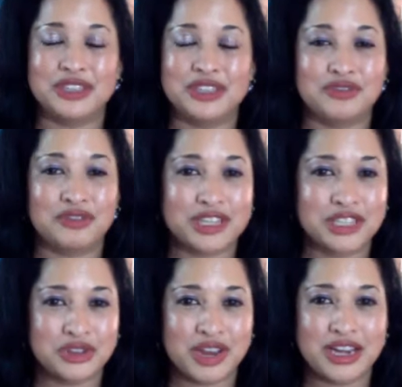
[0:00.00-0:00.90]

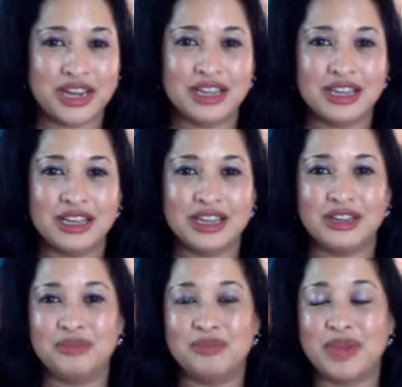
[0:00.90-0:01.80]
frustrating.
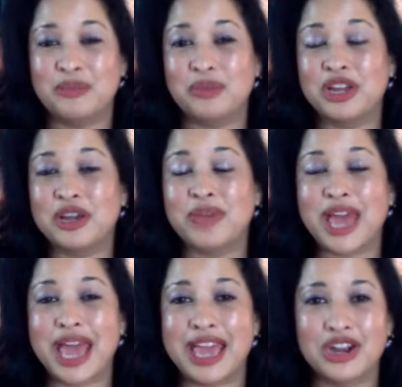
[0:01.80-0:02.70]
It might bring up
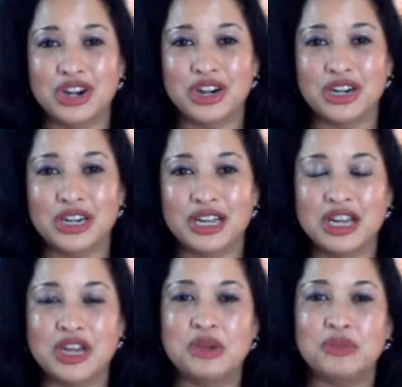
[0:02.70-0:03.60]
anger
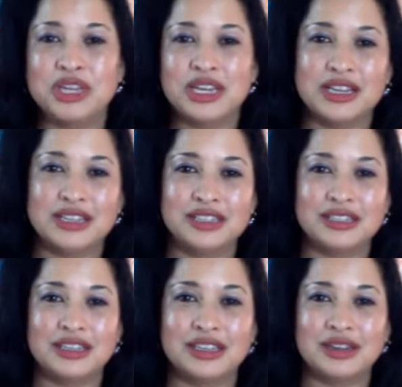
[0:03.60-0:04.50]

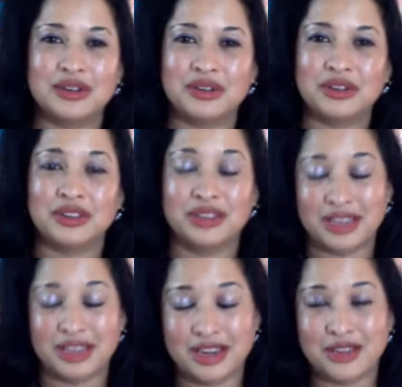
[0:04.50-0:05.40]
because,
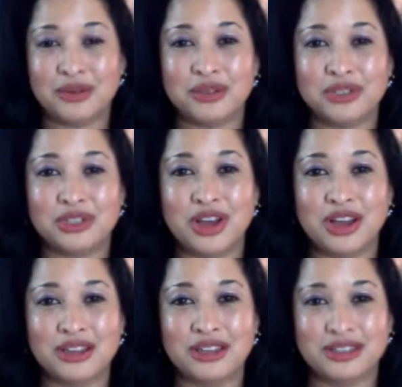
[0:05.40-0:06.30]
like another old
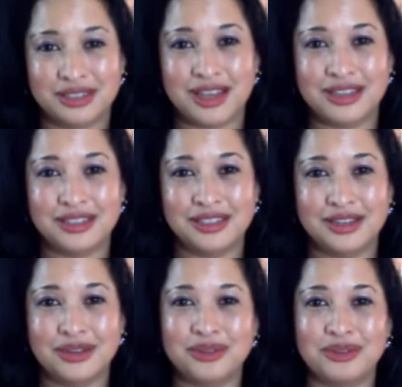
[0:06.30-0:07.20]
song says,
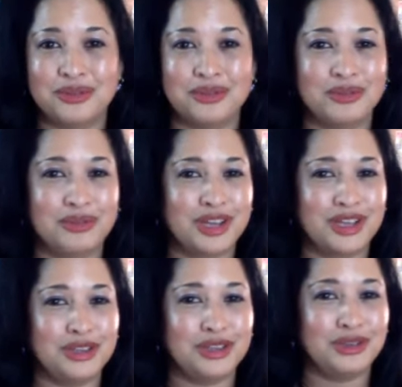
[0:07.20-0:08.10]

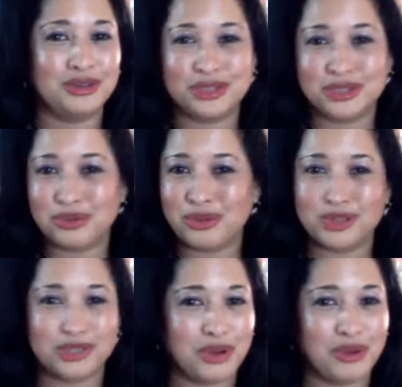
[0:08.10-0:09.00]
what used to
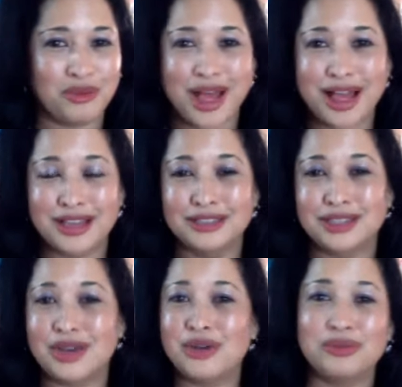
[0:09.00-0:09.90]
work so well
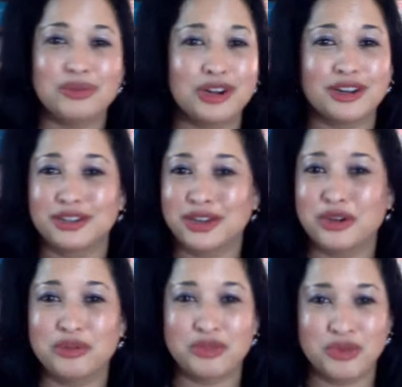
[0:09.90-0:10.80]
don't work
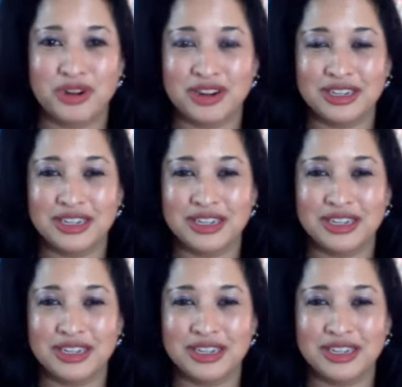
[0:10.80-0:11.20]
no more.